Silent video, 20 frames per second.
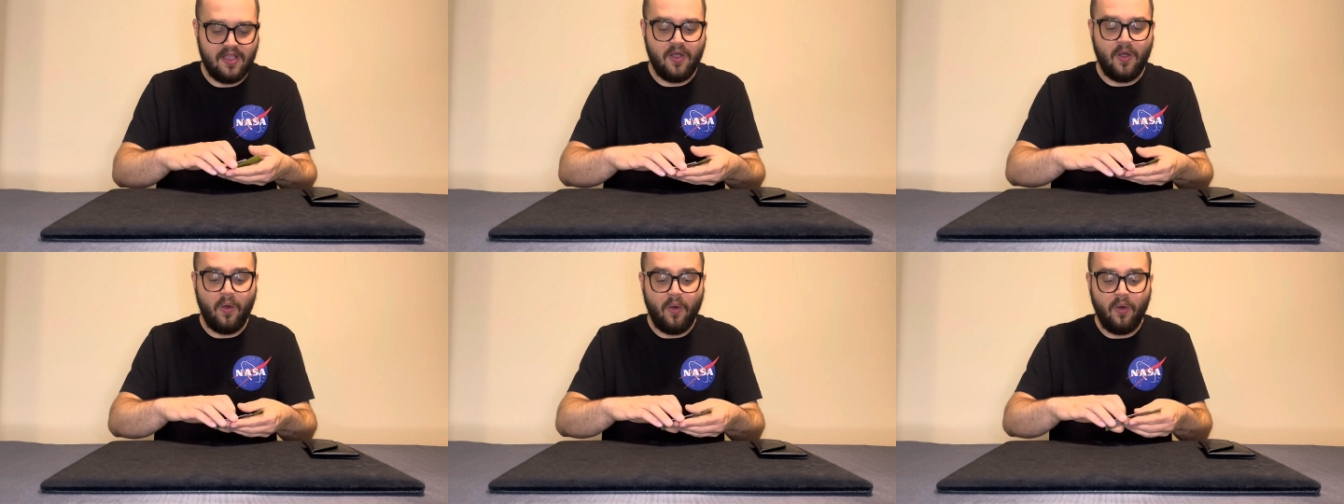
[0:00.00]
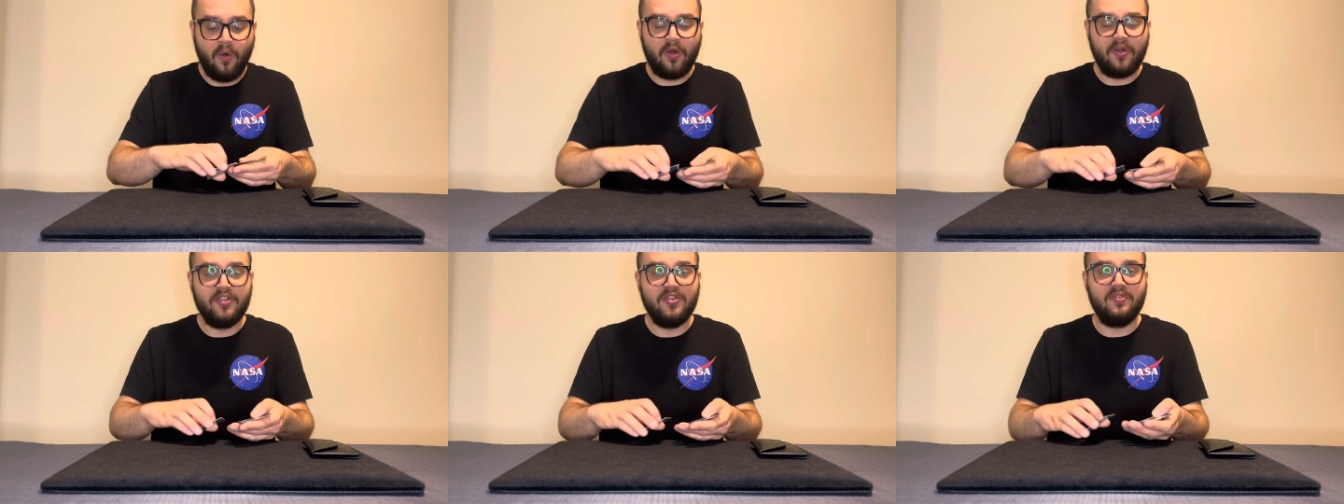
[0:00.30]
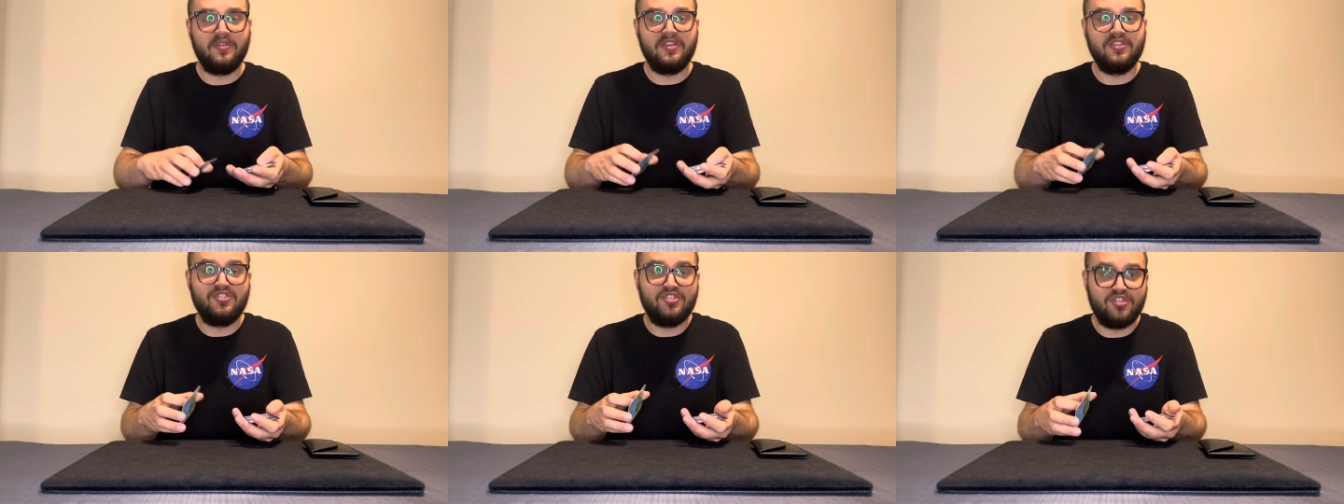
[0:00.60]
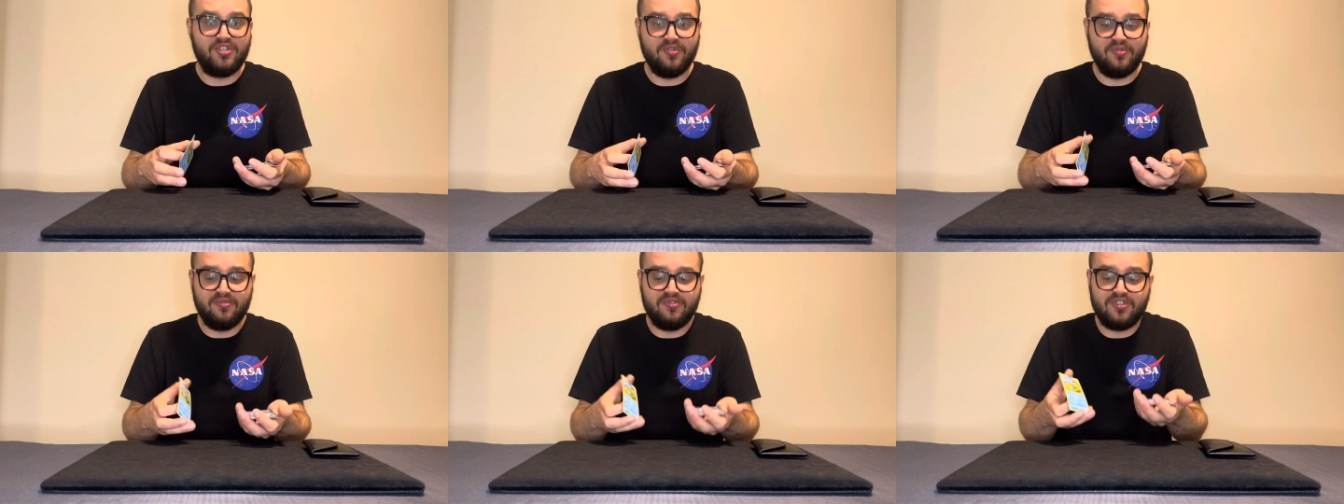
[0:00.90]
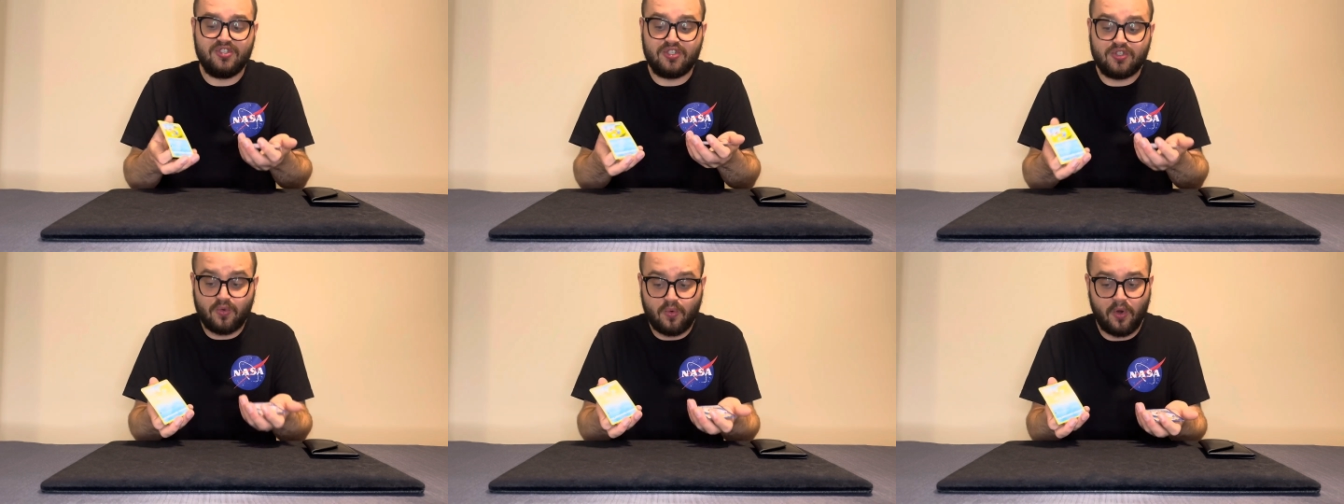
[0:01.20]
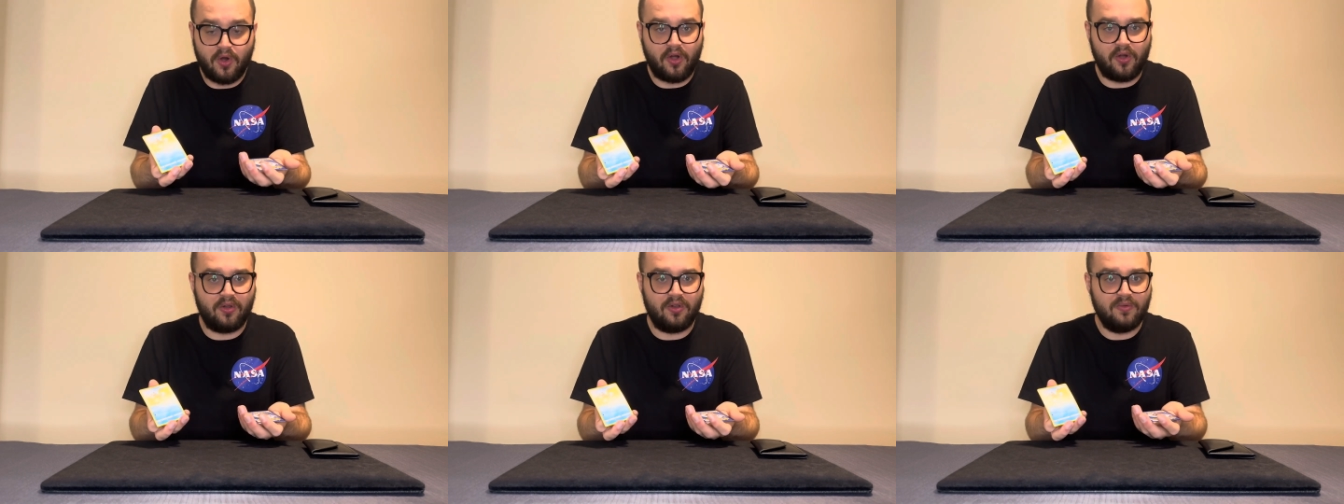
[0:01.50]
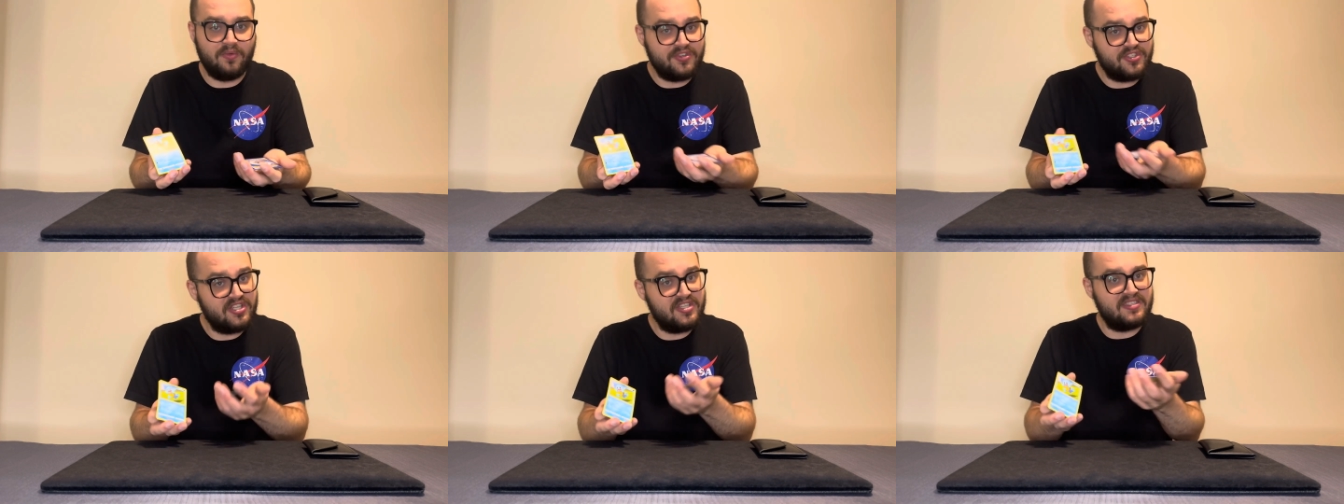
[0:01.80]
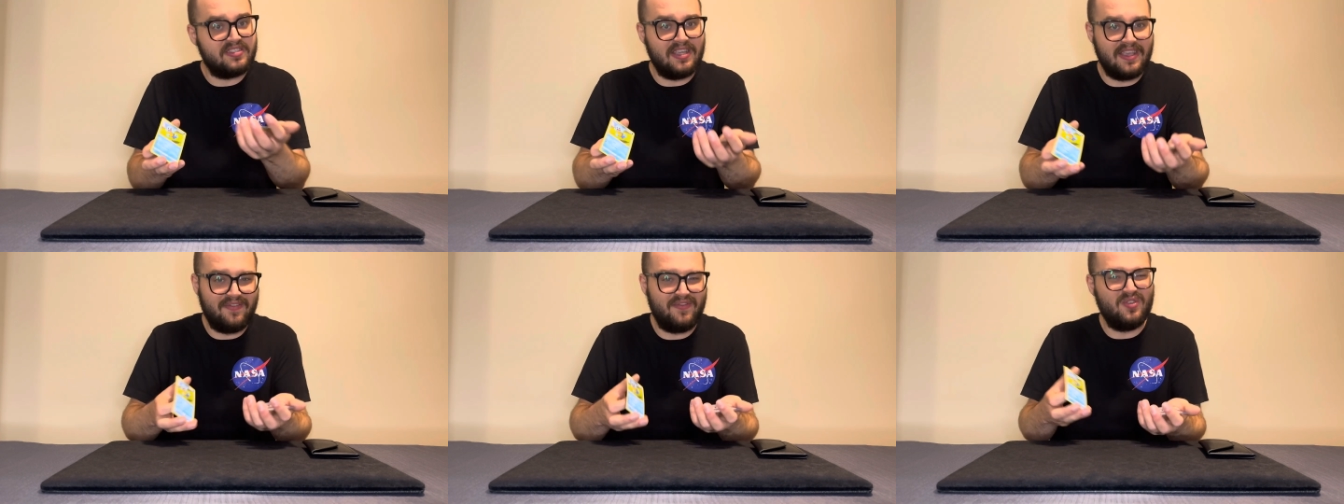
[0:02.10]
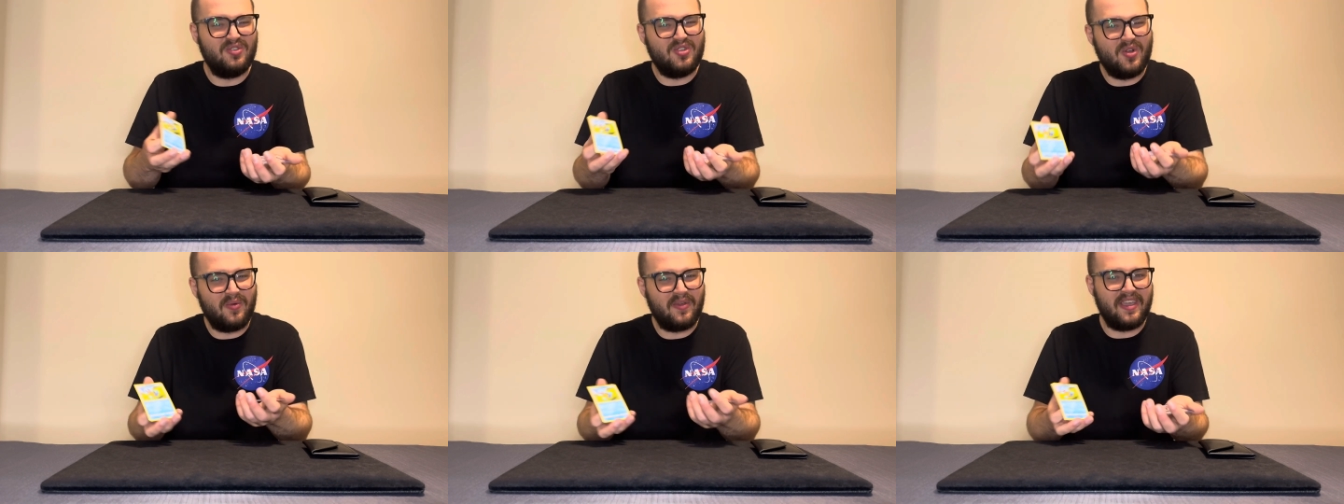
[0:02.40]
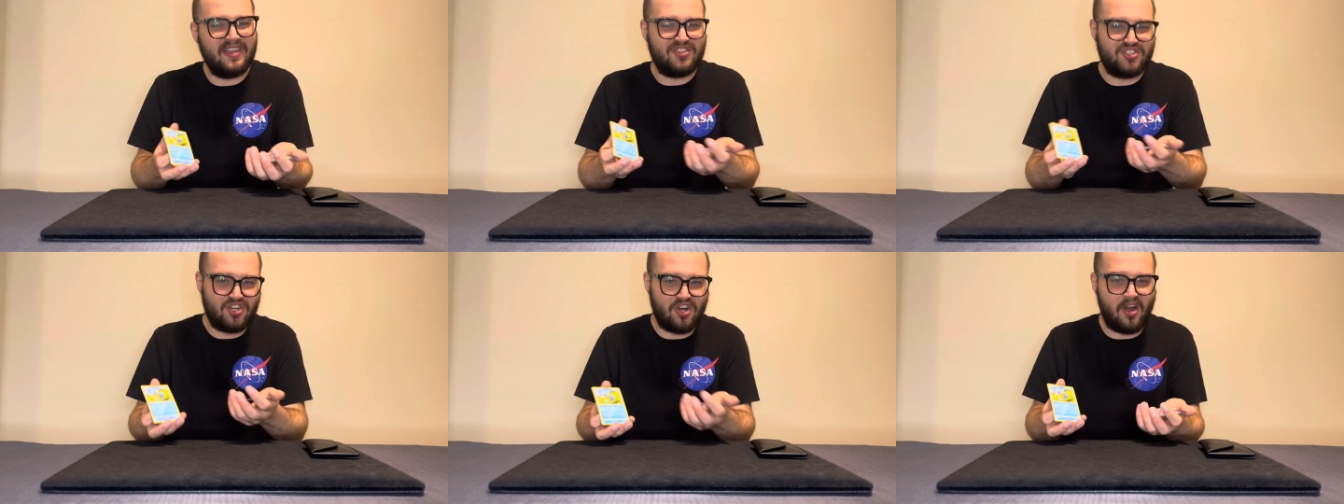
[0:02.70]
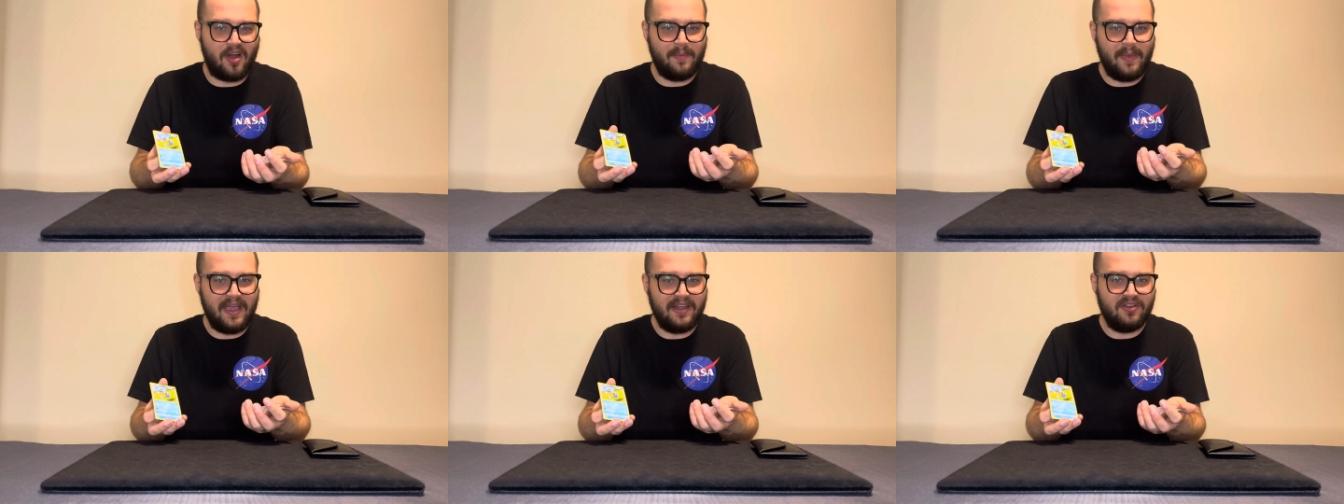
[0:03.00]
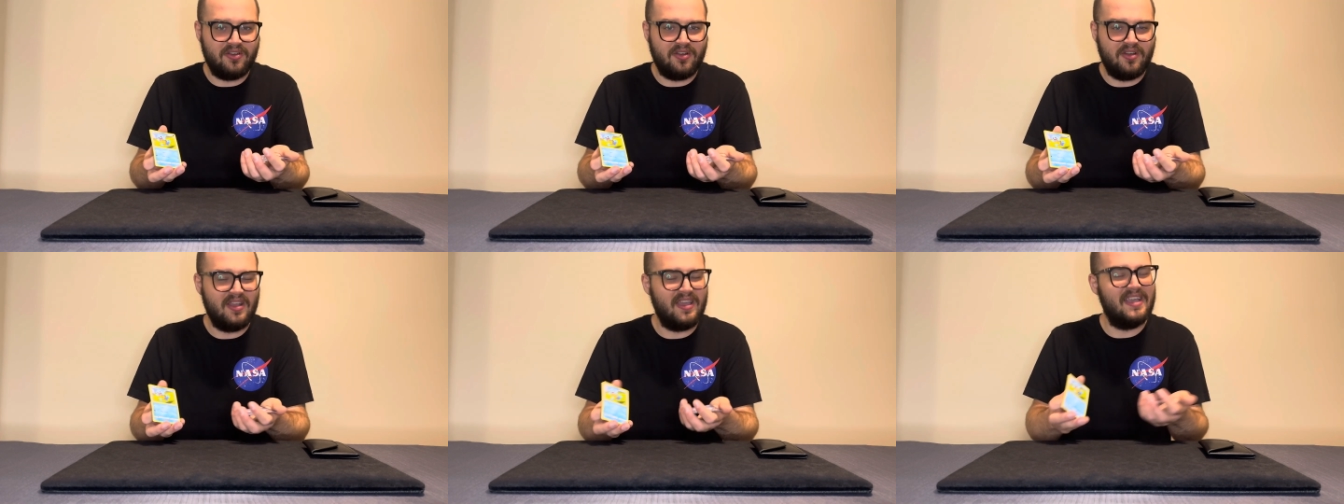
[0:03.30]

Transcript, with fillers: Or you could choose Squirtle, which is, if you don't get Charmander,